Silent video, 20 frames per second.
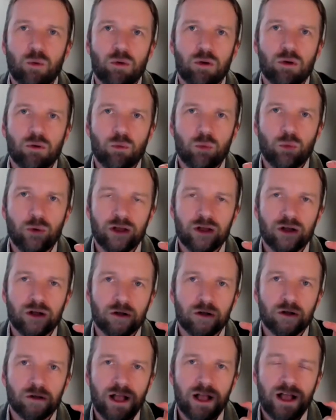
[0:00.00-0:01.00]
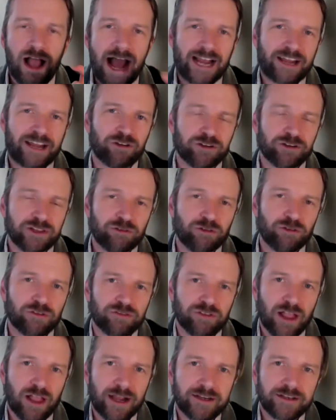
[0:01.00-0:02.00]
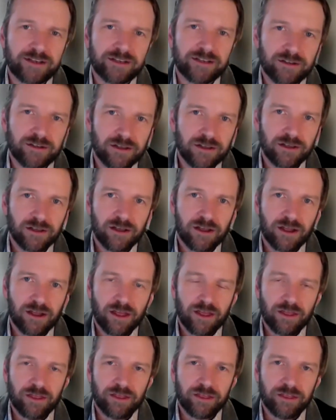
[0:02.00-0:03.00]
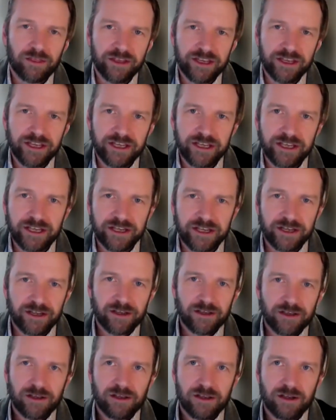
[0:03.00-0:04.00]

will accurately reflect the